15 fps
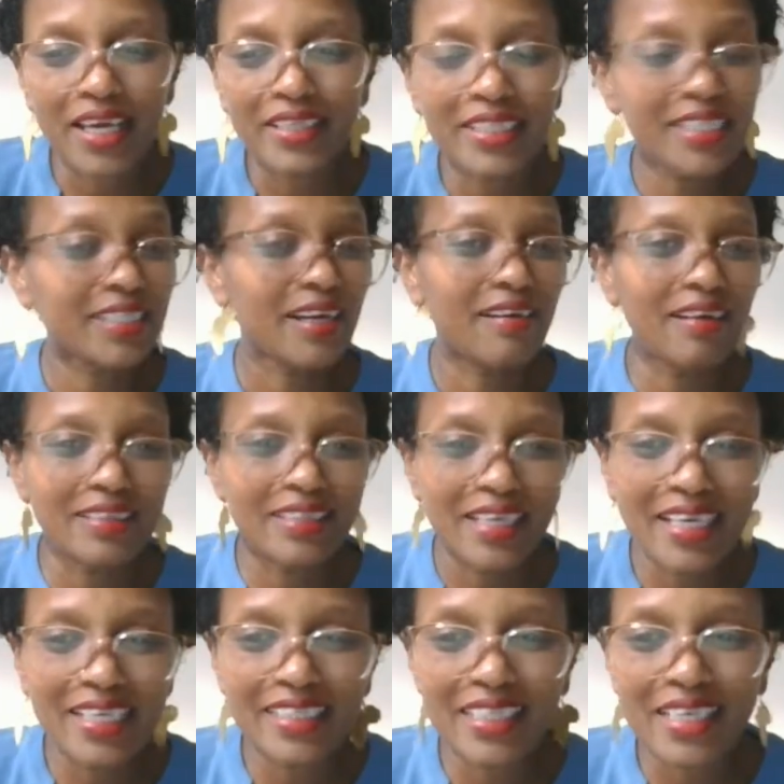Things are not
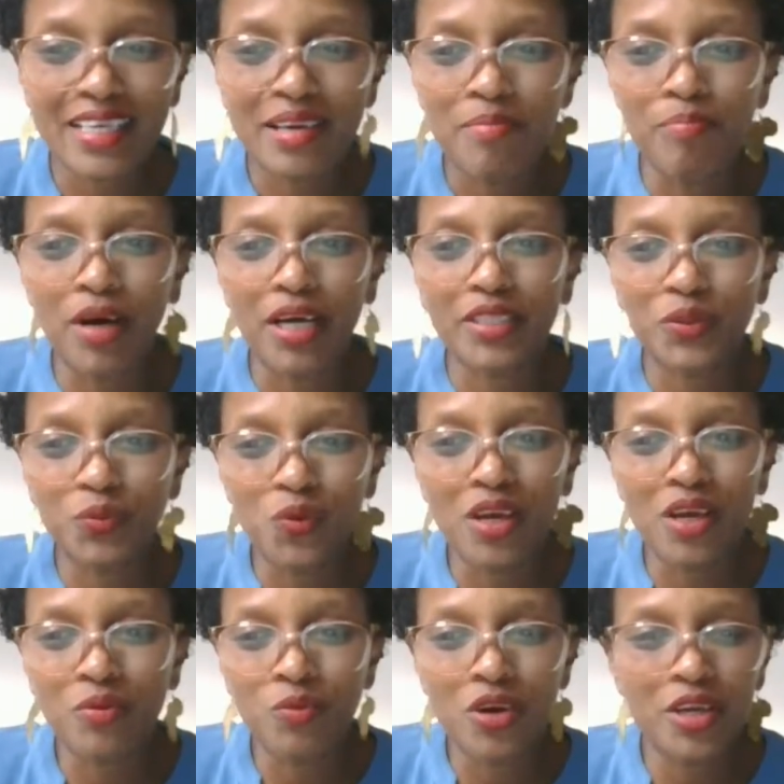easy, but
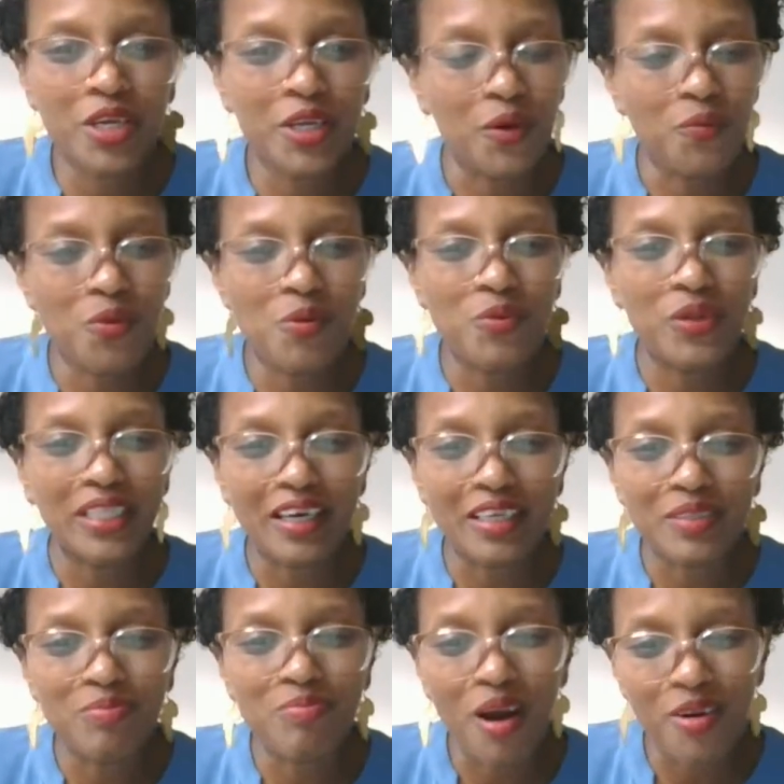we will
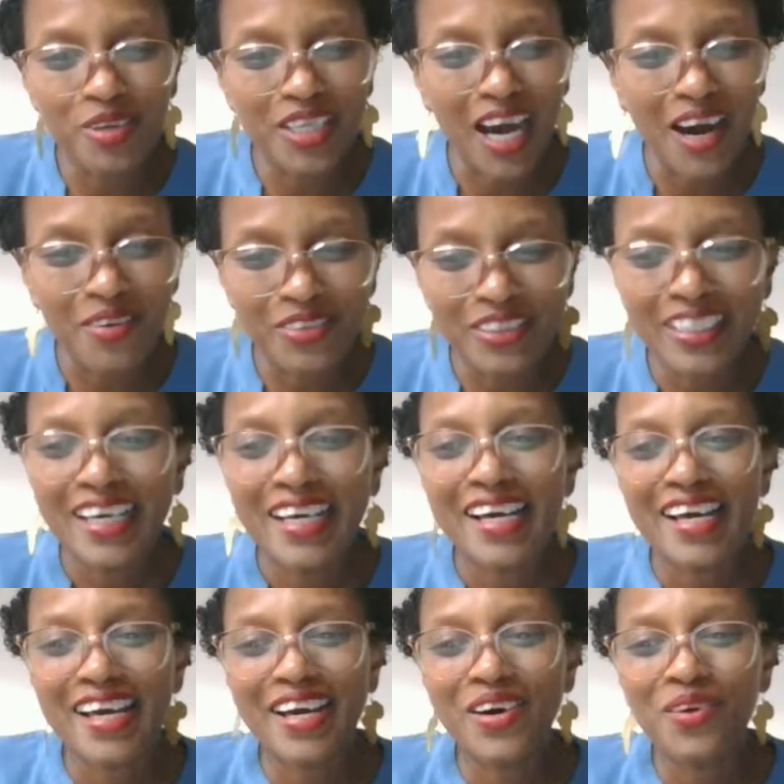not bow down.
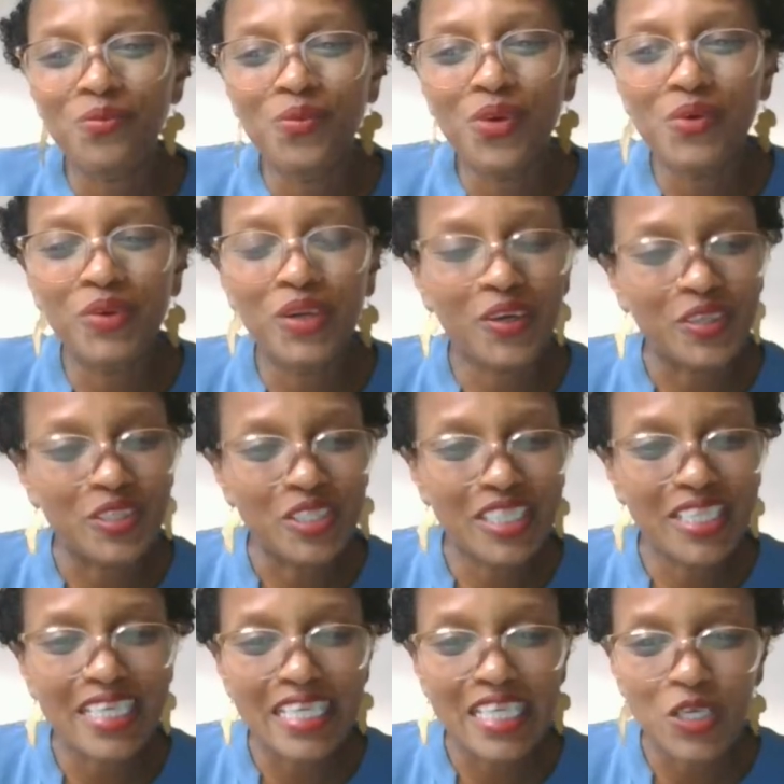We will
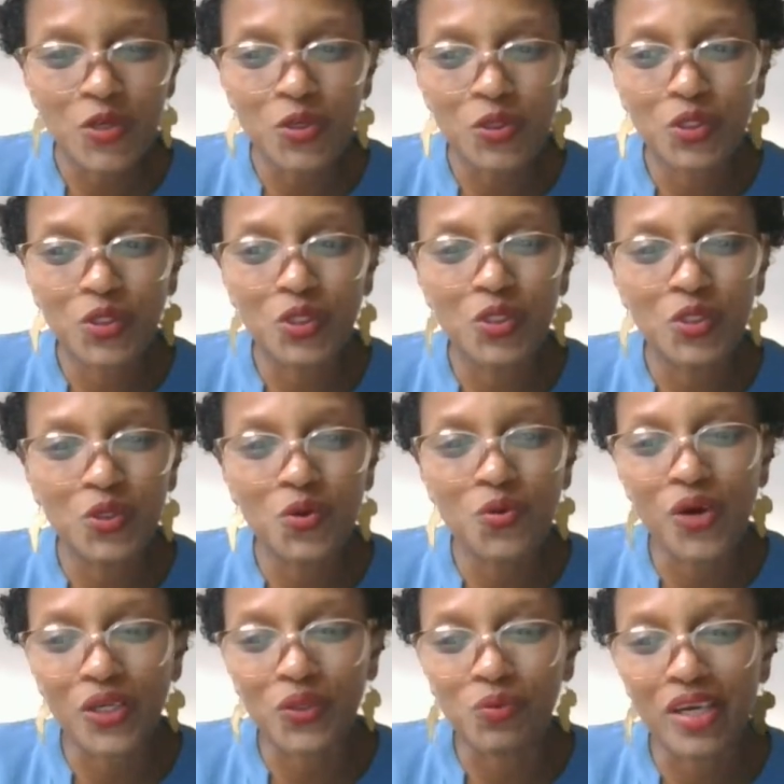continue to do
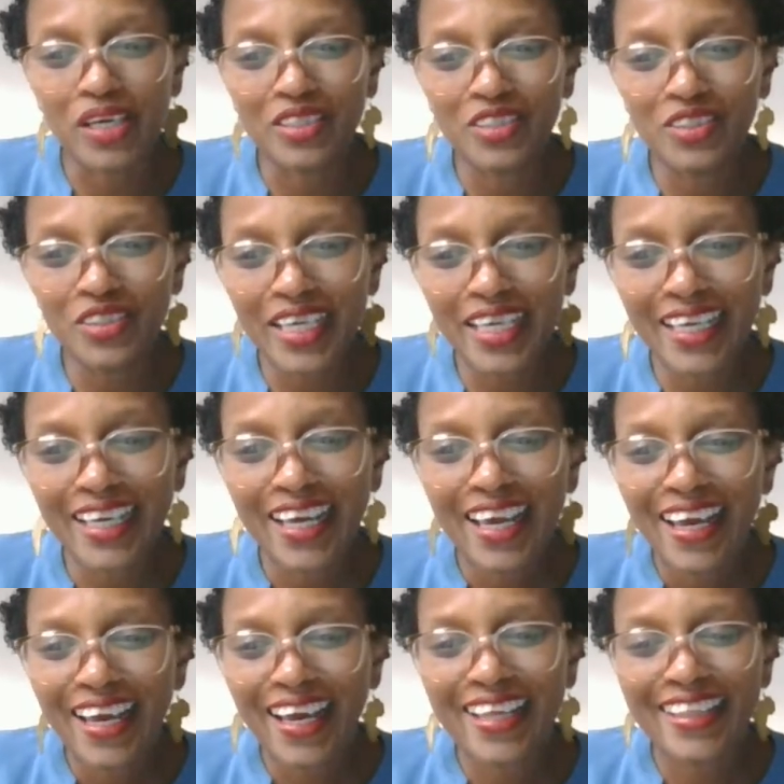what we are doing.
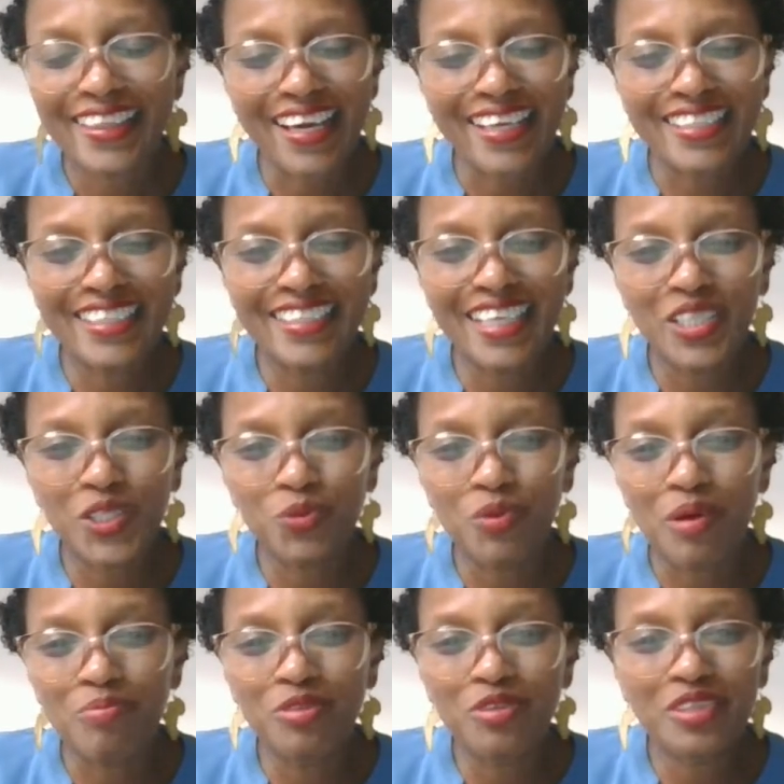Thanks,
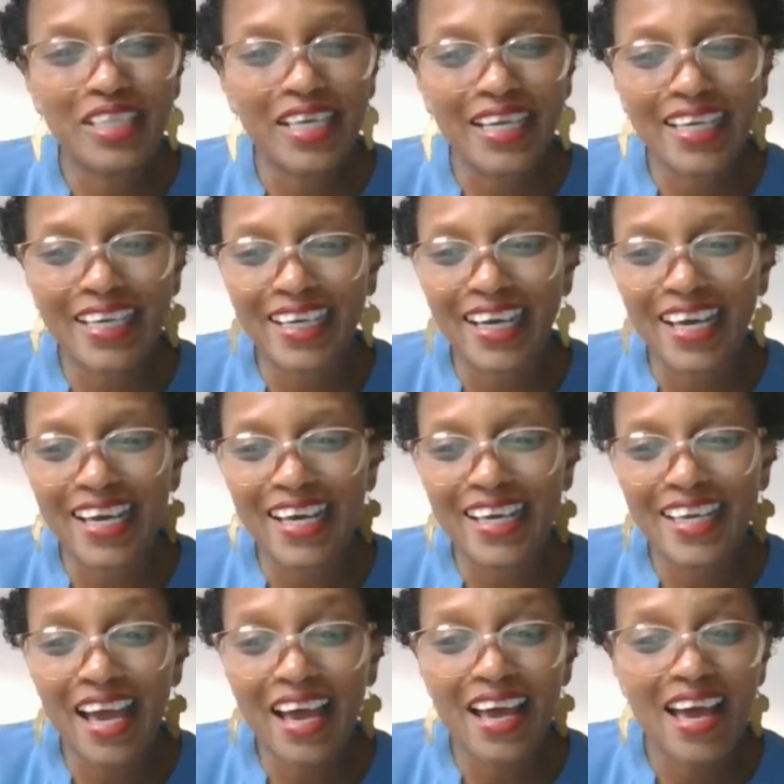Dejuma Boutique.
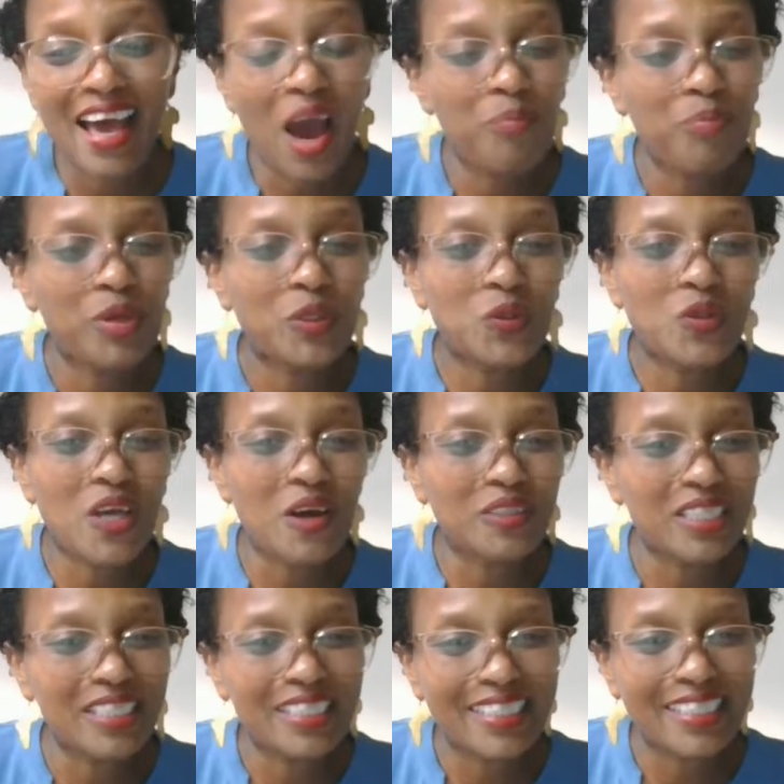Happy
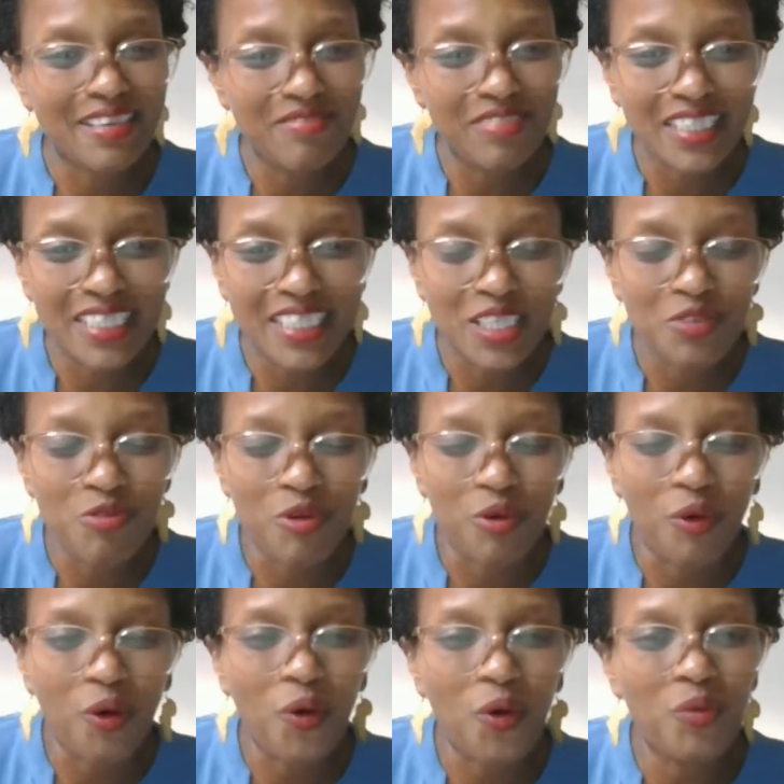2017 for
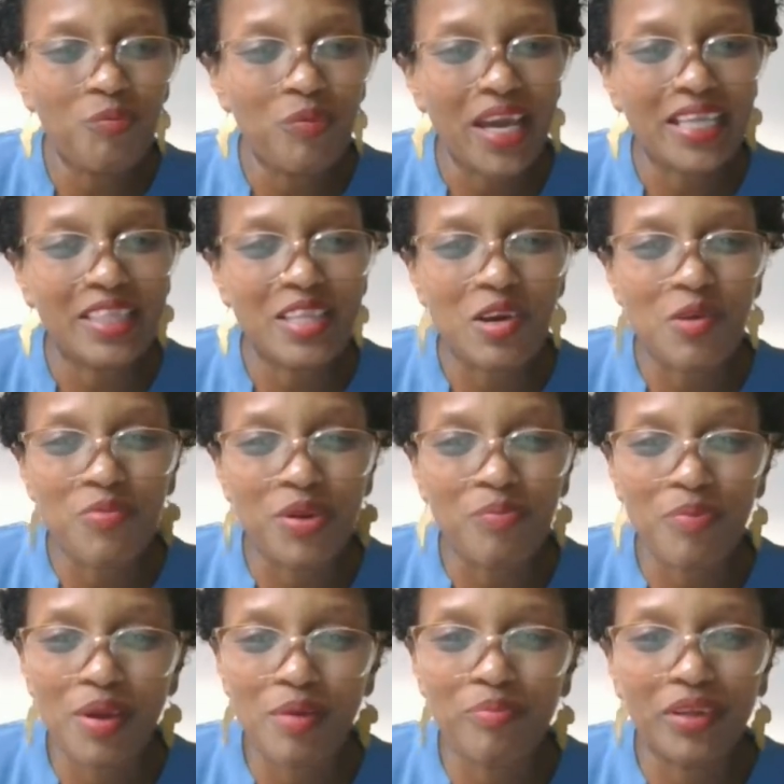all my
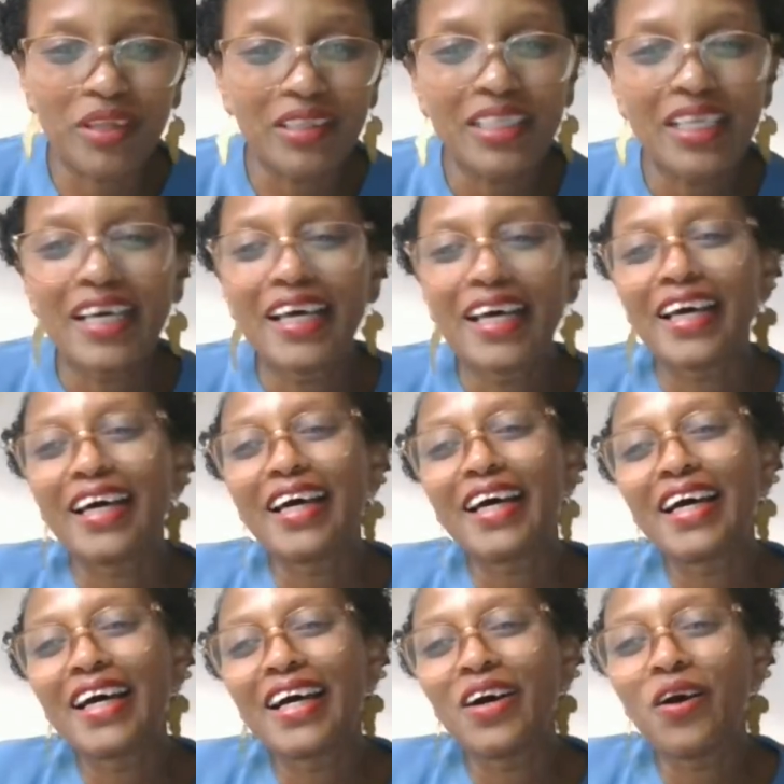Ethiopian people
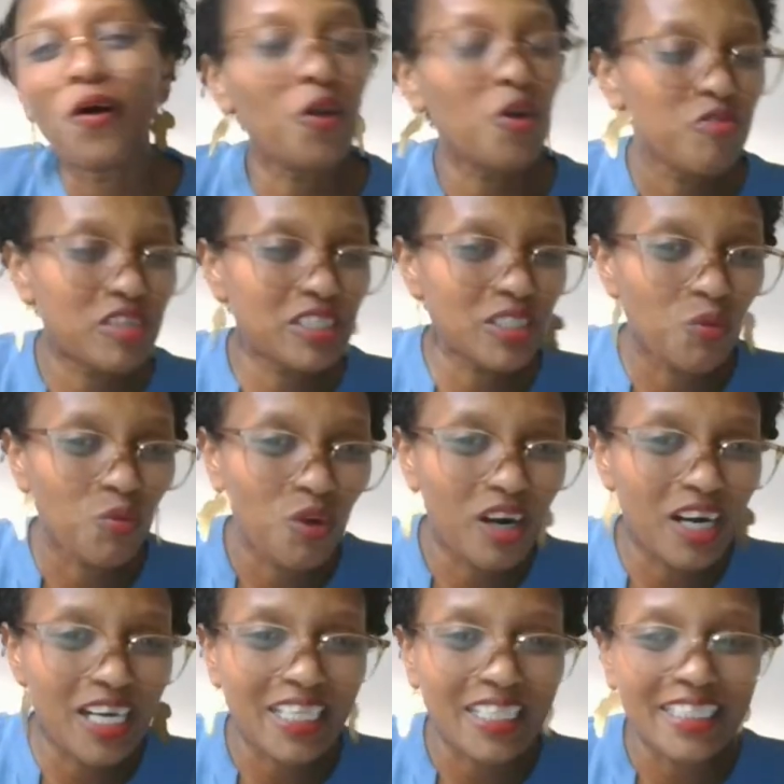all over the
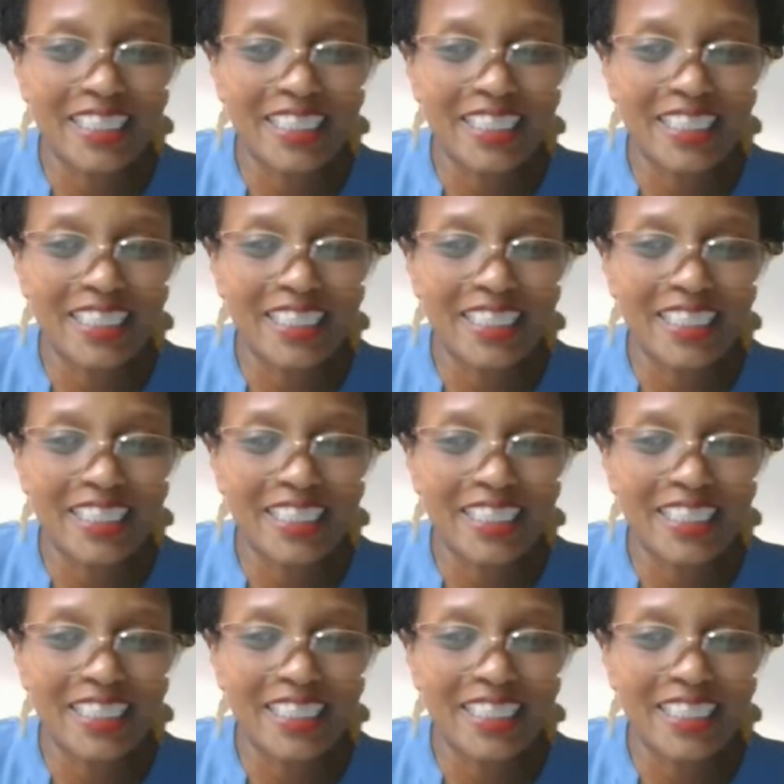world.